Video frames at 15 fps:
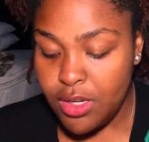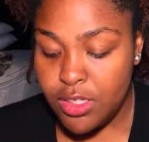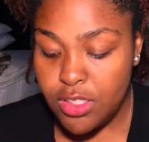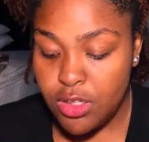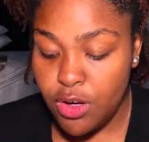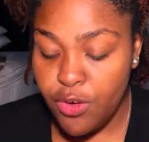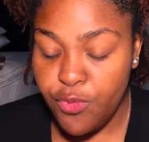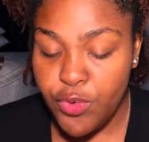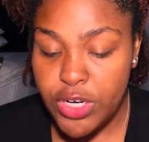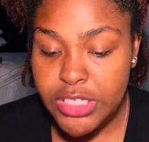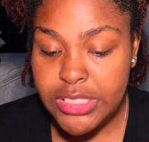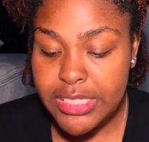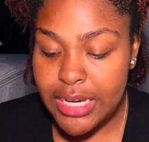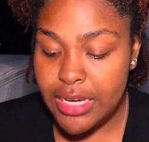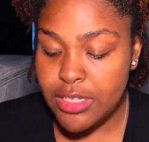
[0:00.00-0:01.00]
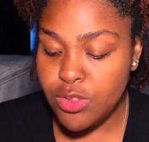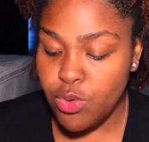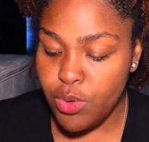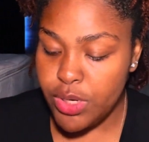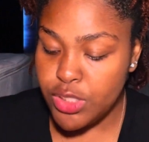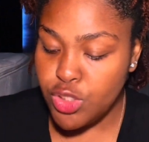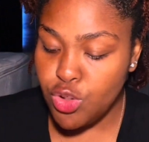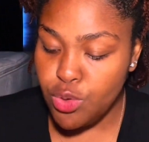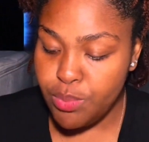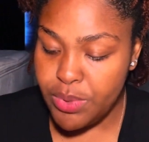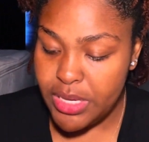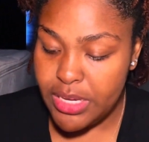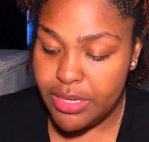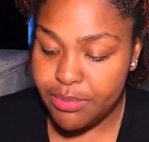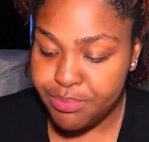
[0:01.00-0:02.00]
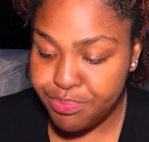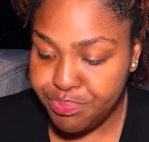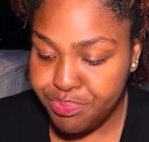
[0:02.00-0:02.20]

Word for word: So the first thing is going to be